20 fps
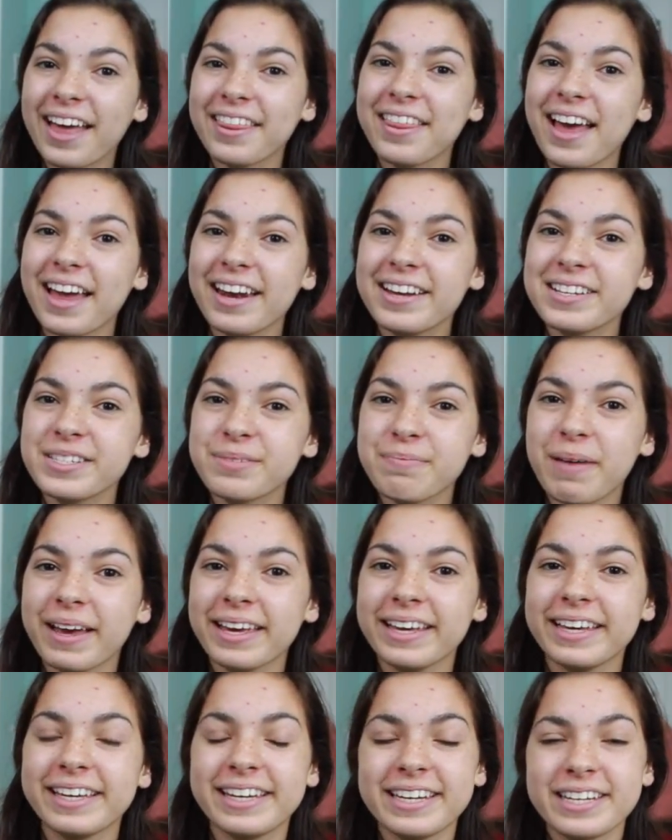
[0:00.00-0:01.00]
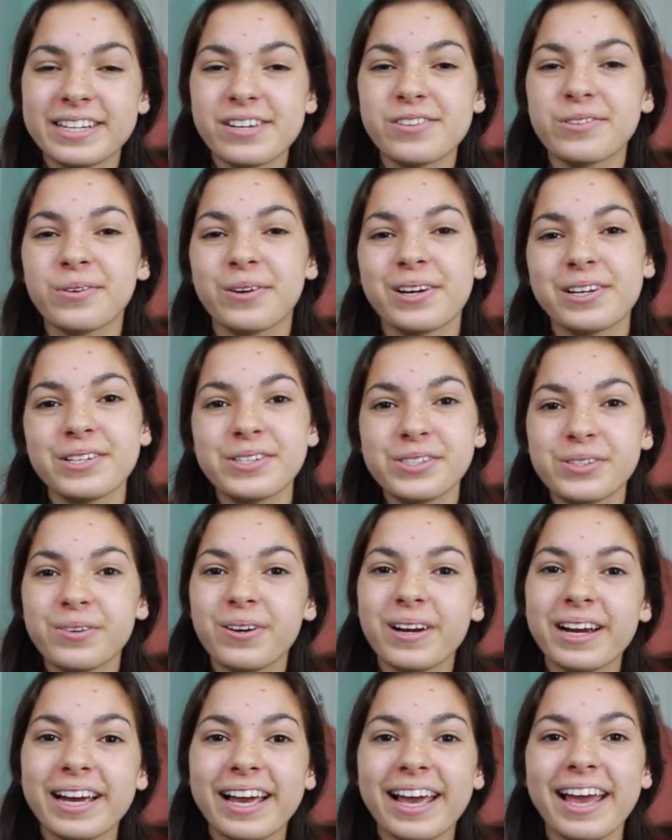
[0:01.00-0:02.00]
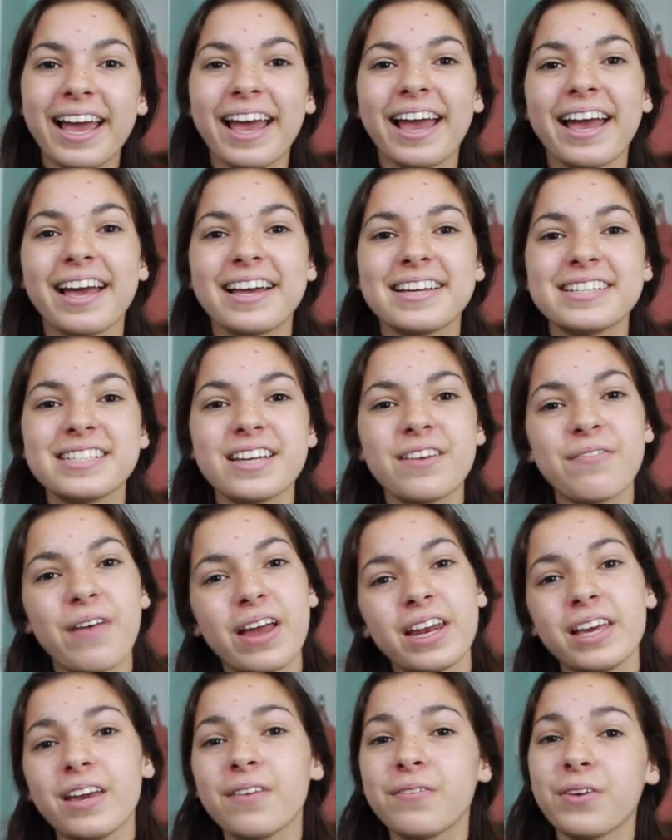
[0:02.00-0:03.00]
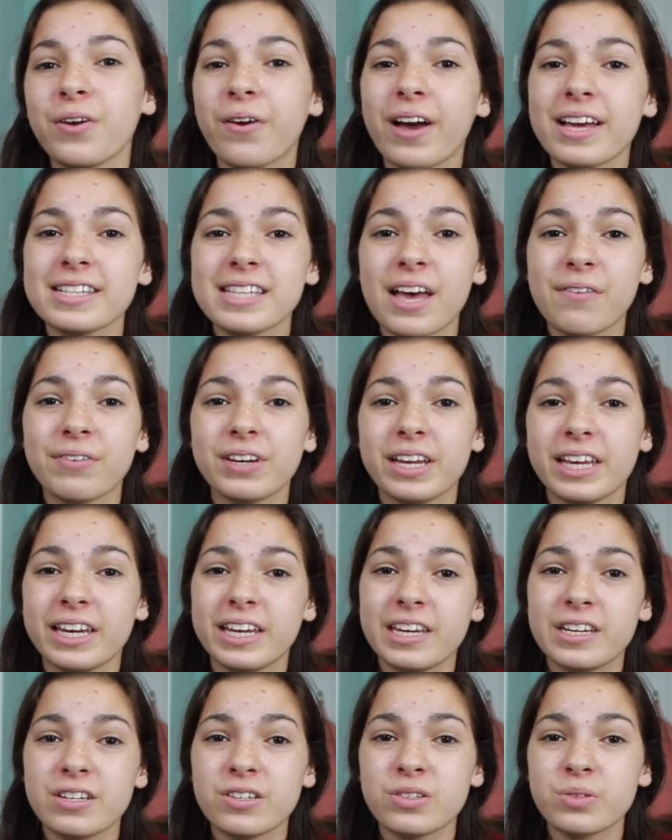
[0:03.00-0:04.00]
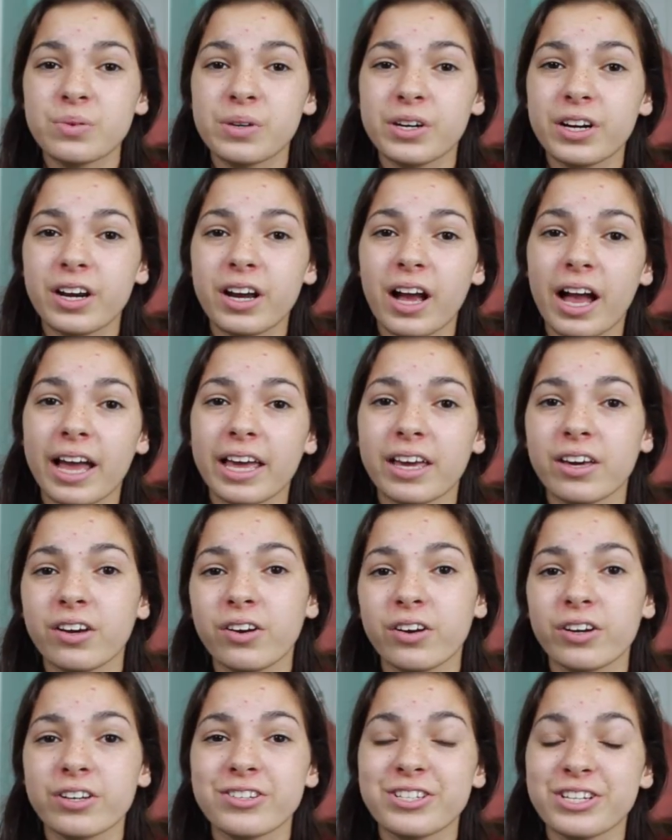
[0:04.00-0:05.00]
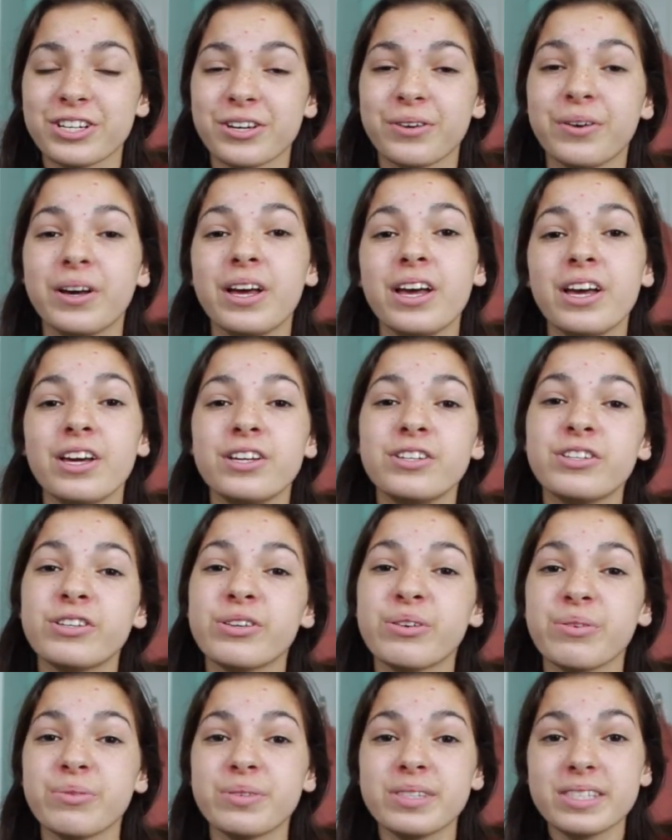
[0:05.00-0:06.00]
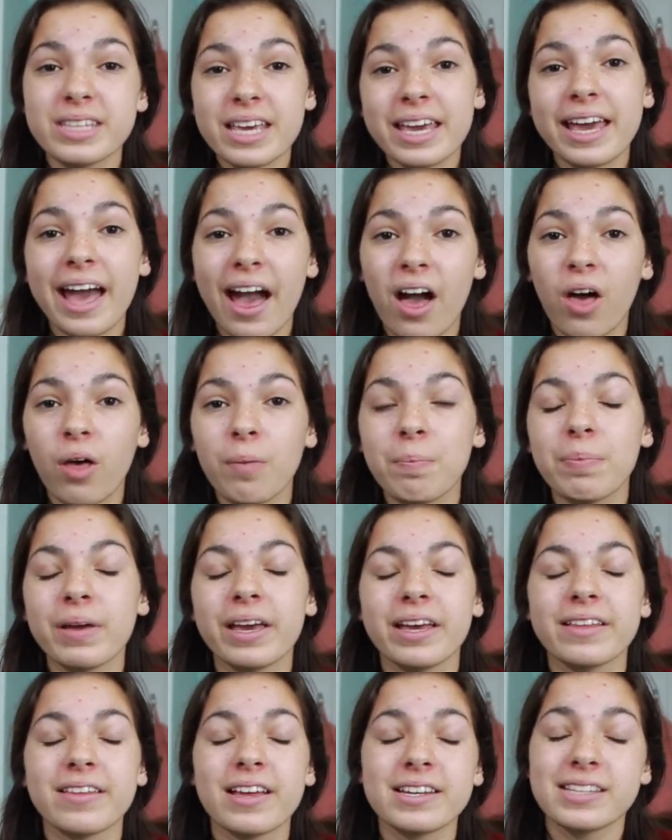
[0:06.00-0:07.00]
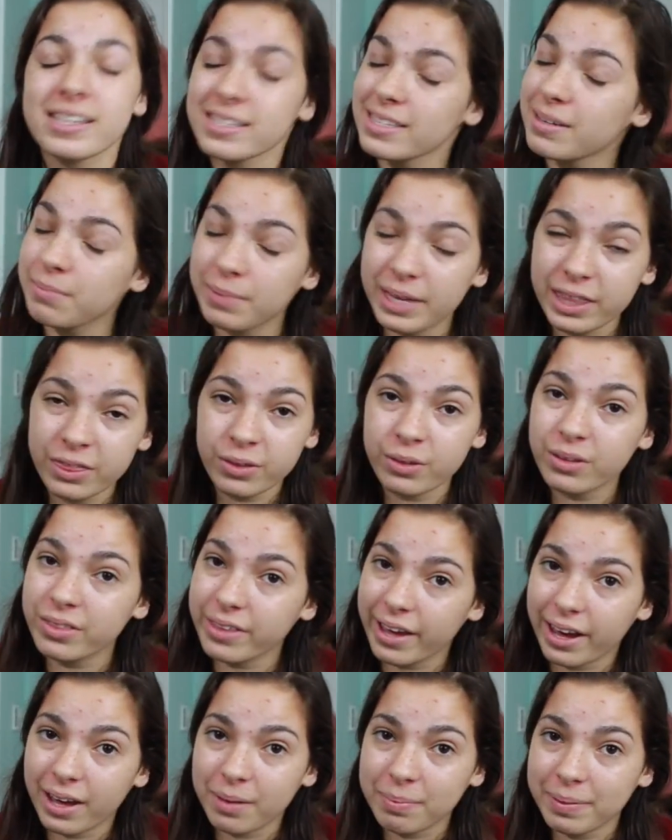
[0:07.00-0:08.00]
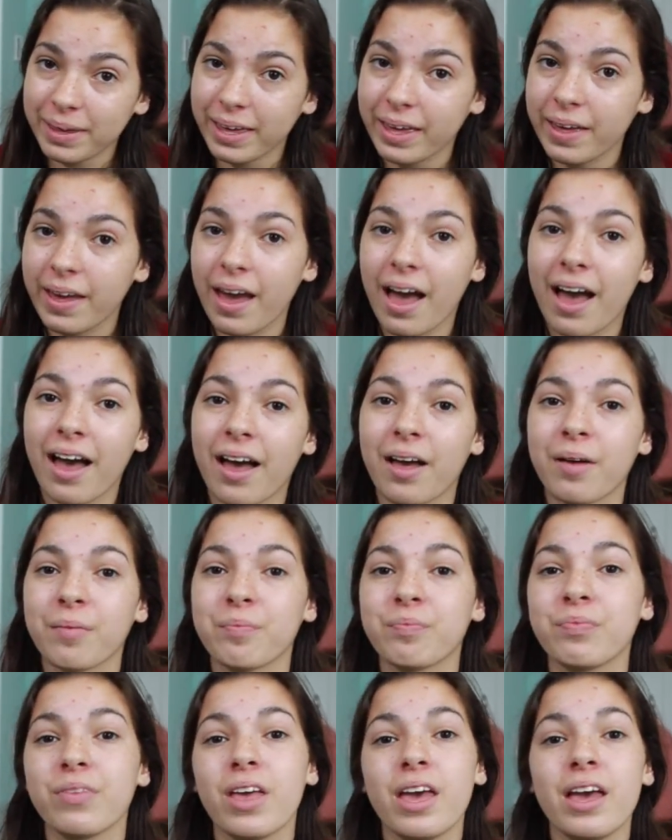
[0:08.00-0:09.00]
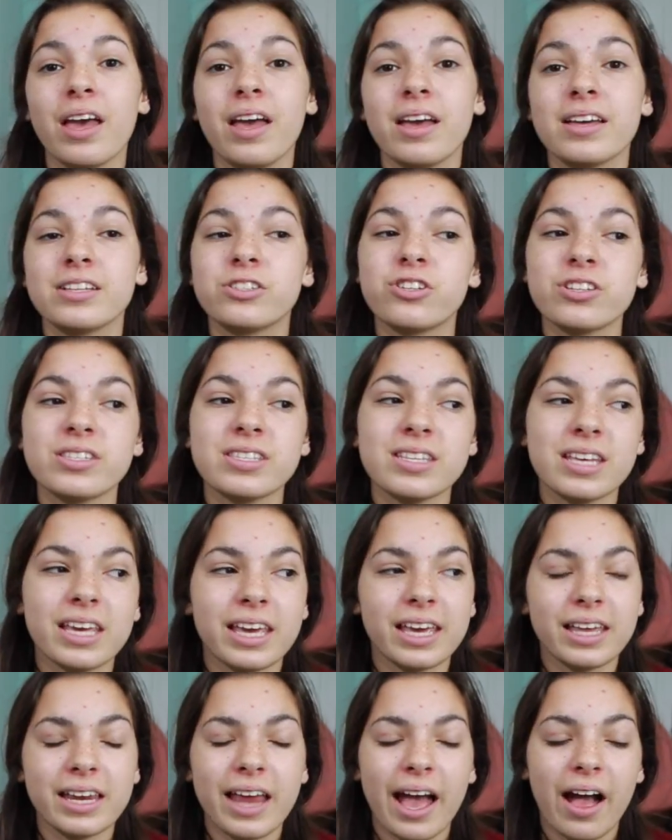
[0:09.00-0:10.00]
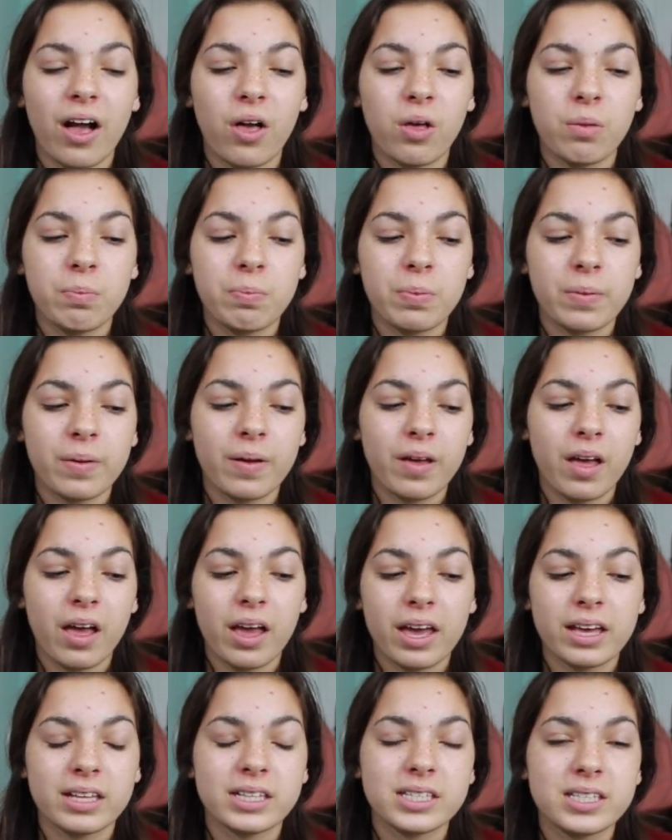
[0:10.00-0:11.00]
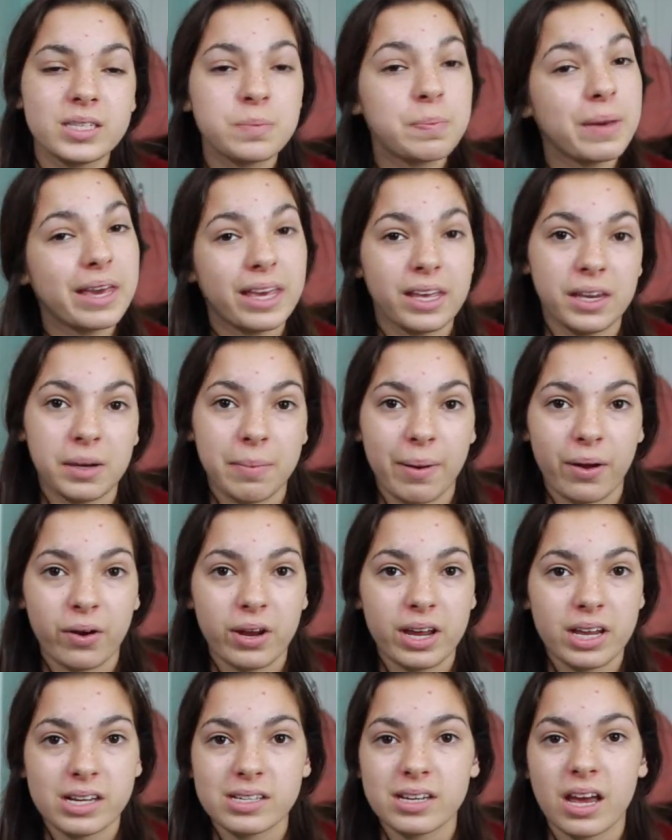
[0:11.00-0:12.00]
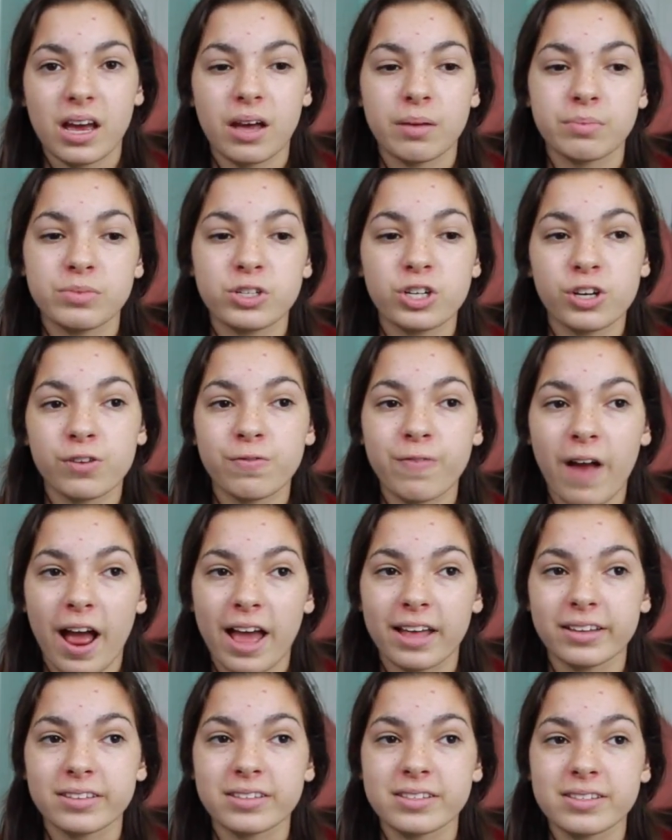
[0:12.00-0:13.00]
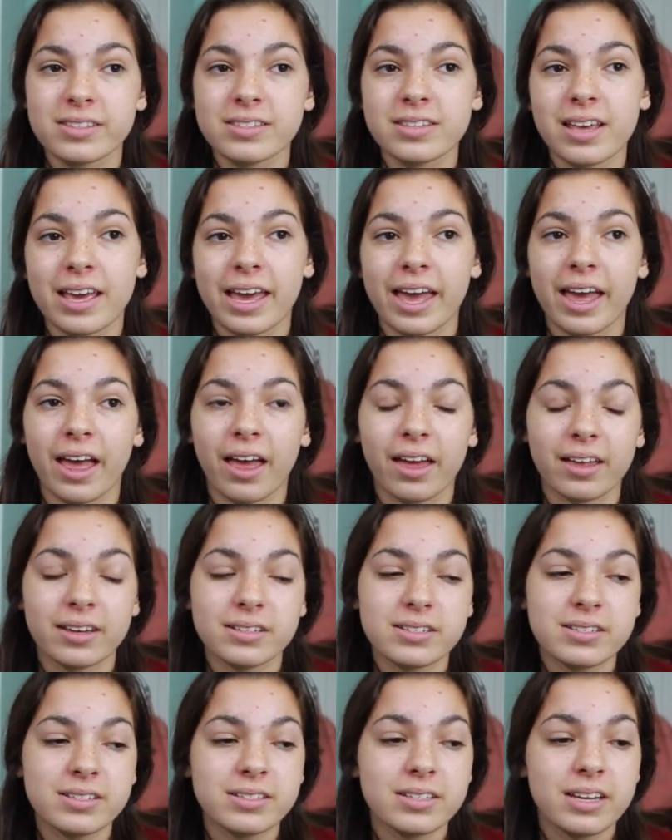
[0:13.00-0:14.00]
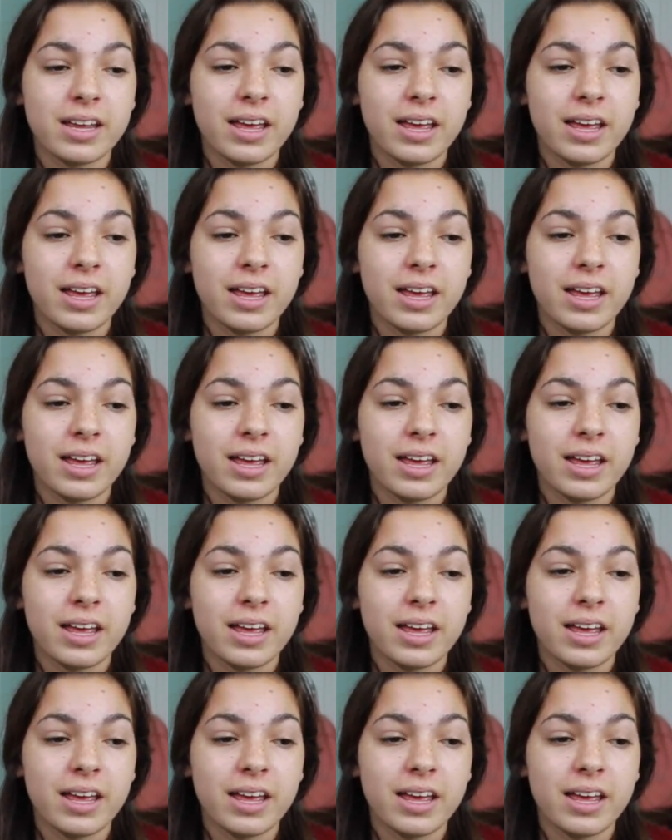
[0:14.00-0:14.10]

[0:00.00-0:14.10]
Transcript: that is my eating disorder story, and if any of you guys have an eating disorder, I encourage you to seek help, and that doesn't mean through therapy. Just seeking help and speaking about it to your friends and